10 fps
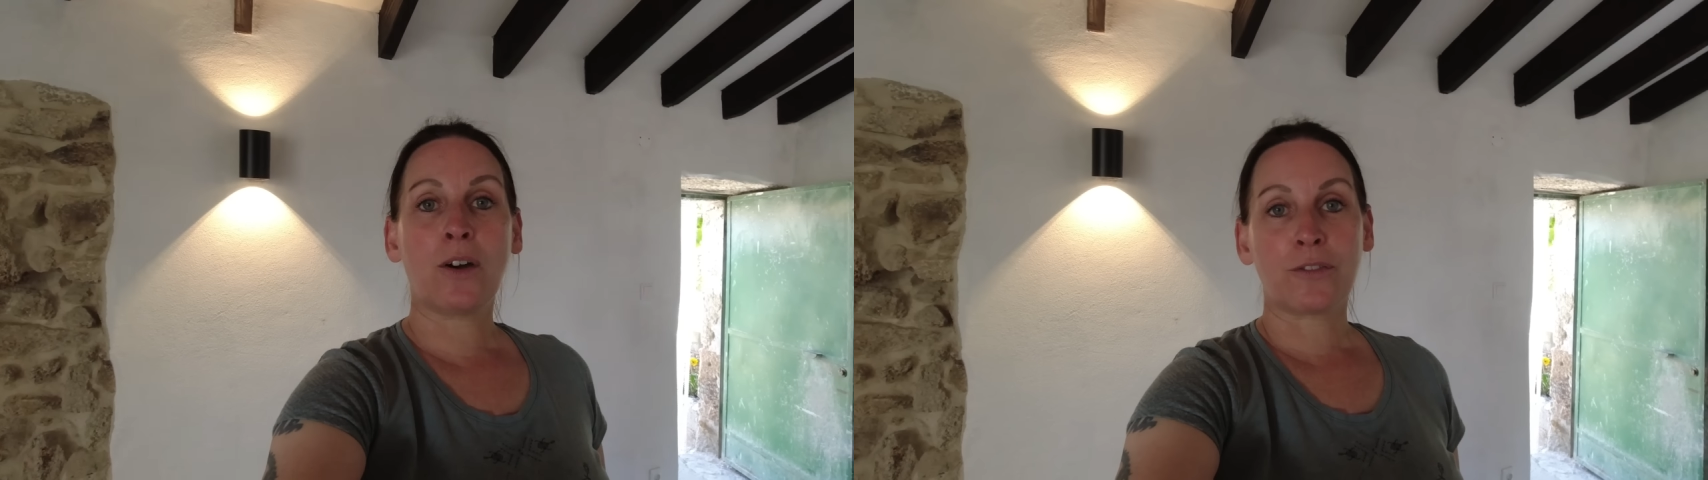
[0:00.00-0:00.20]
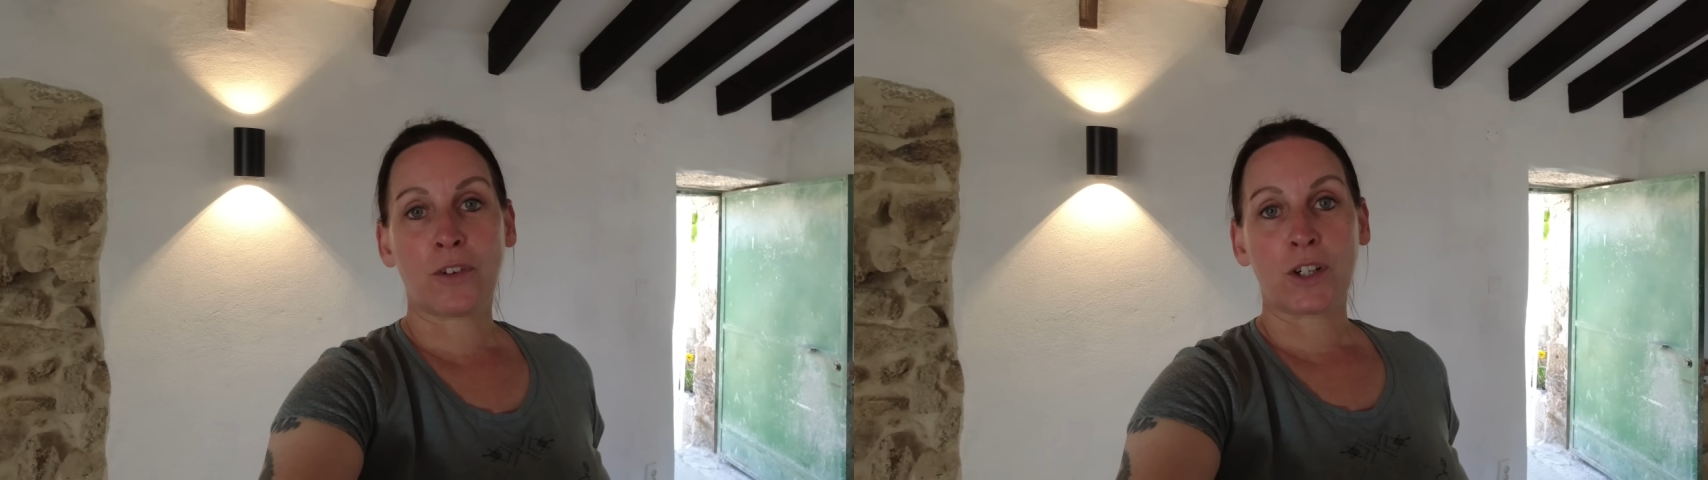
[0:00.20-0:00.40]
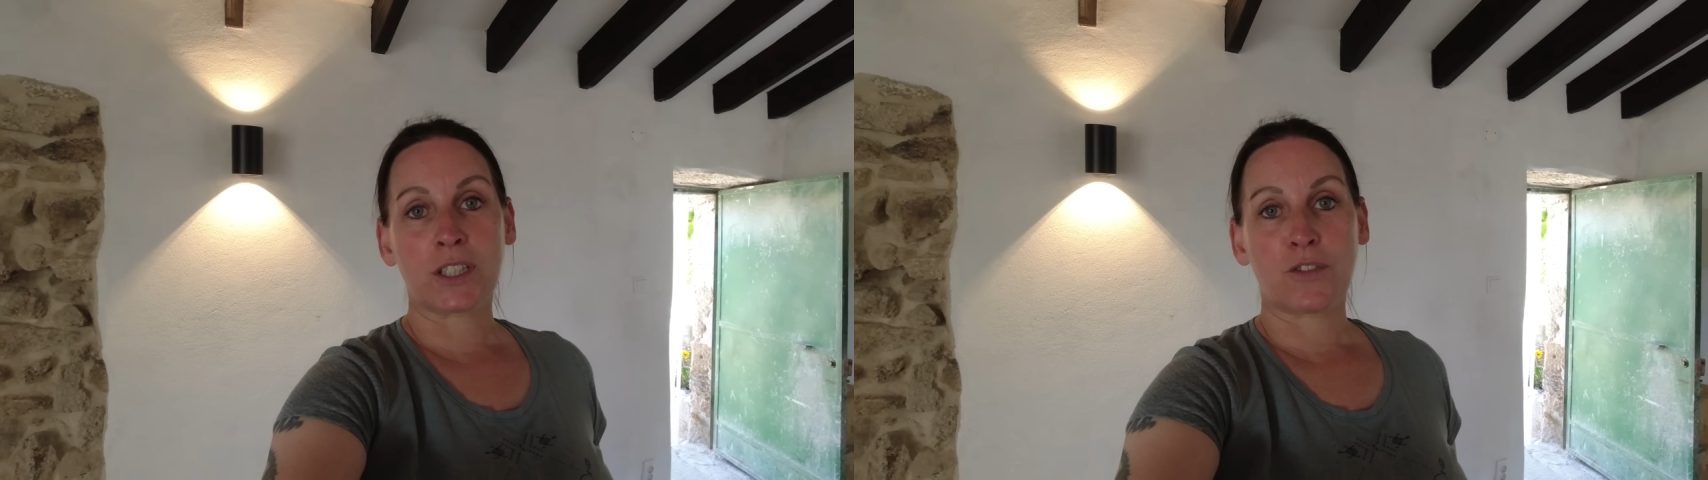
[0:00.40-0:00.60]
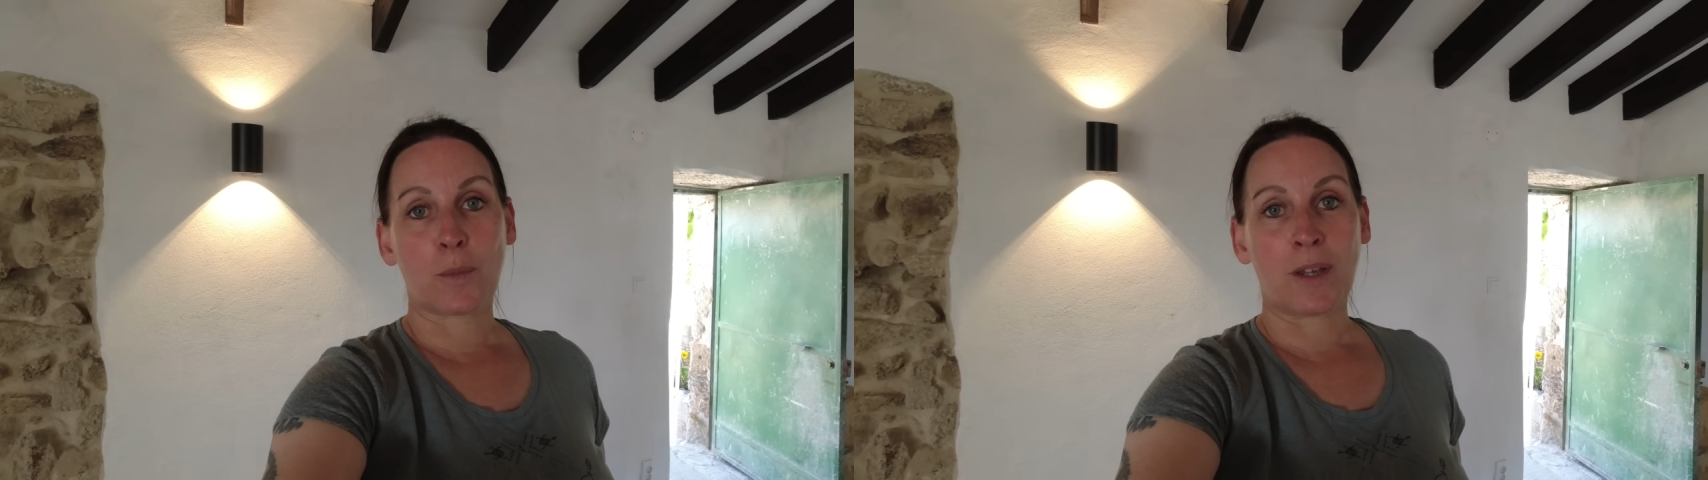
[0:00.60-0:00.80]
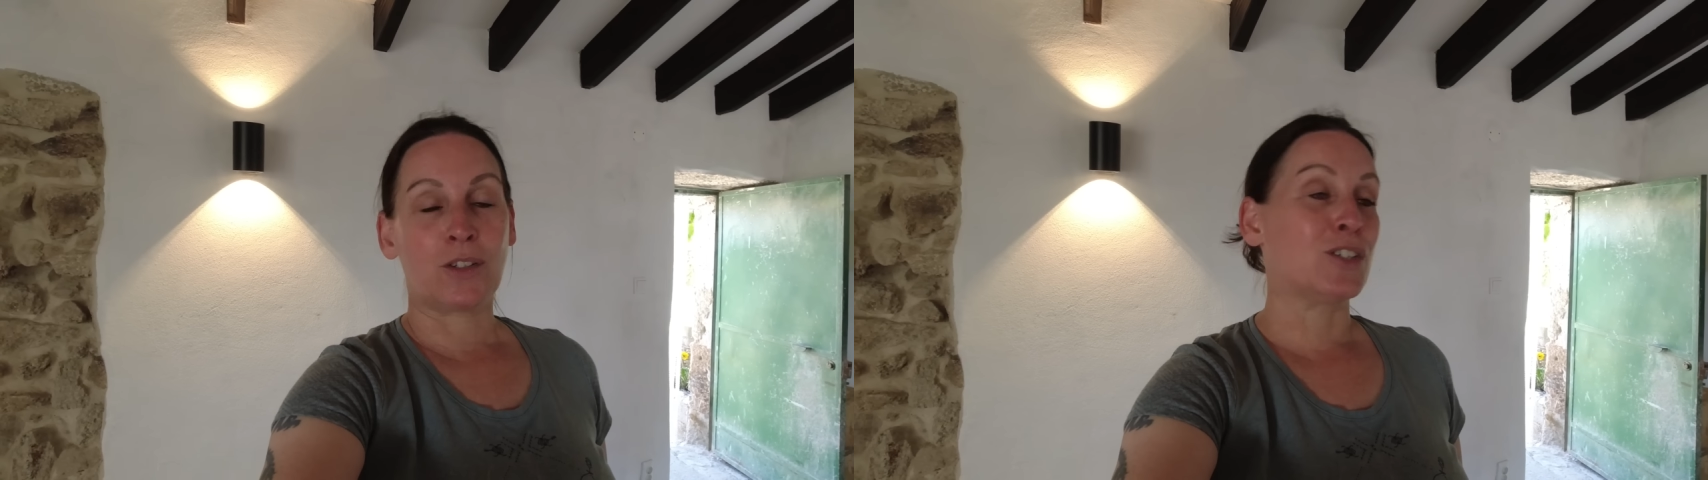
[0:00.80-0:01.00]
lot faster
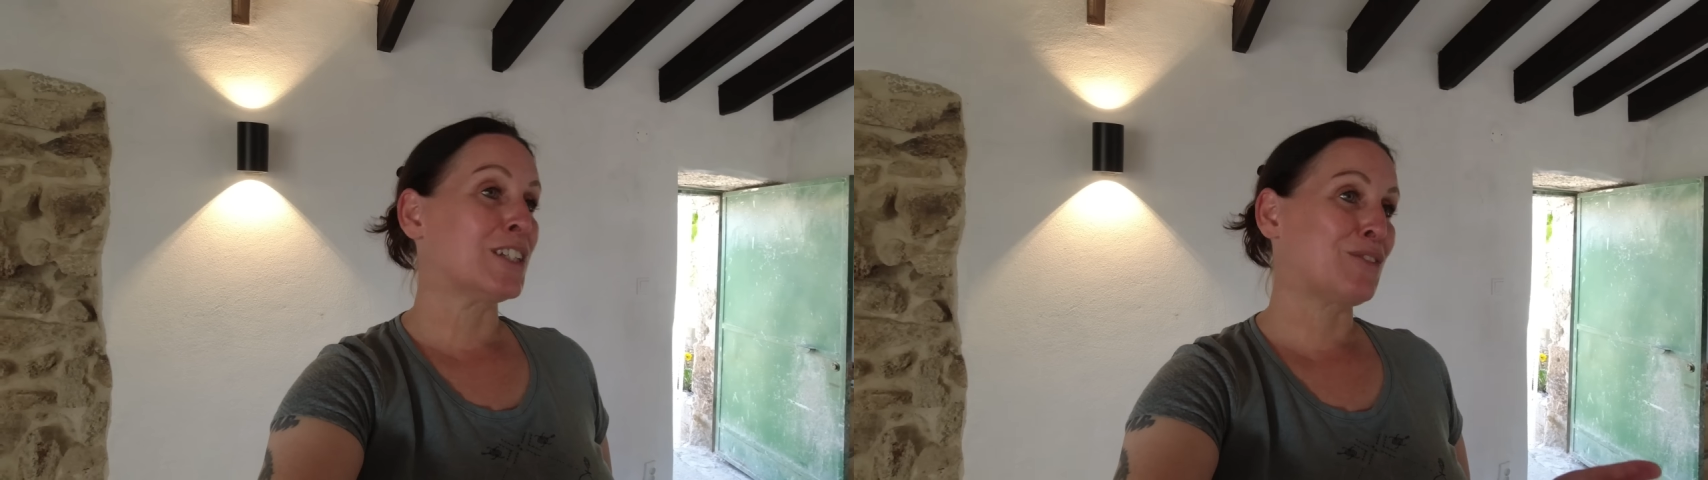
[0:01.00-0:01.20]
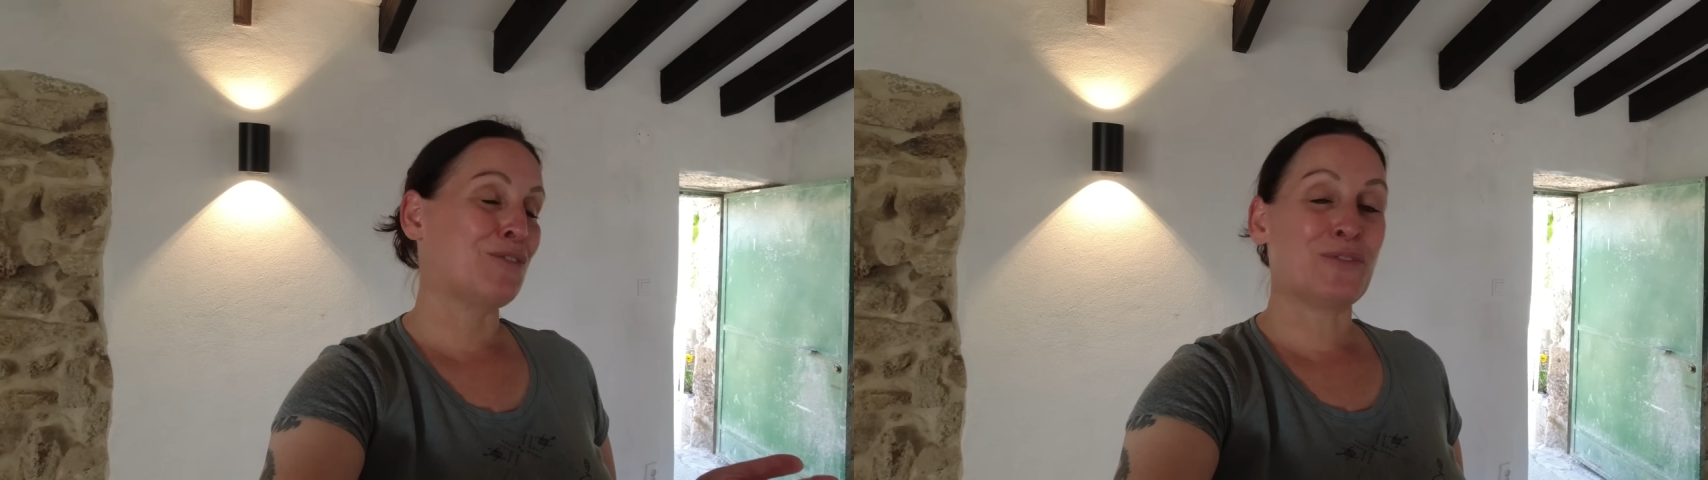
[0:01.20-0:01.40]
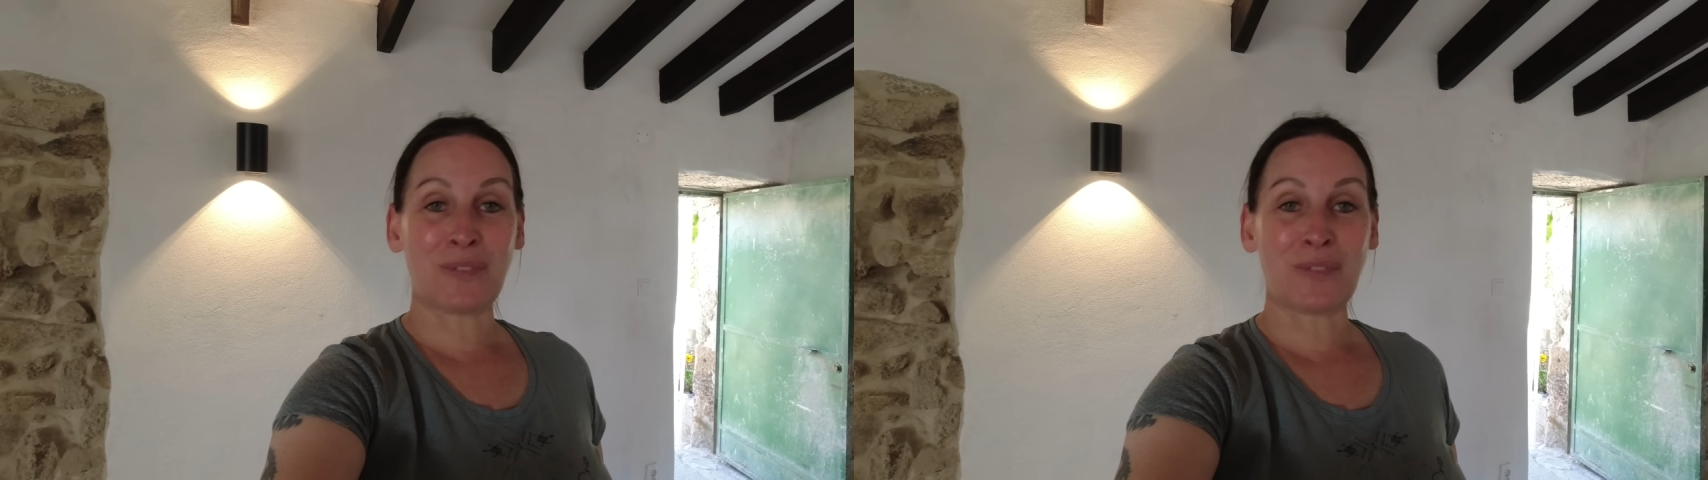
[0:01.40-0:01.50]
for me to just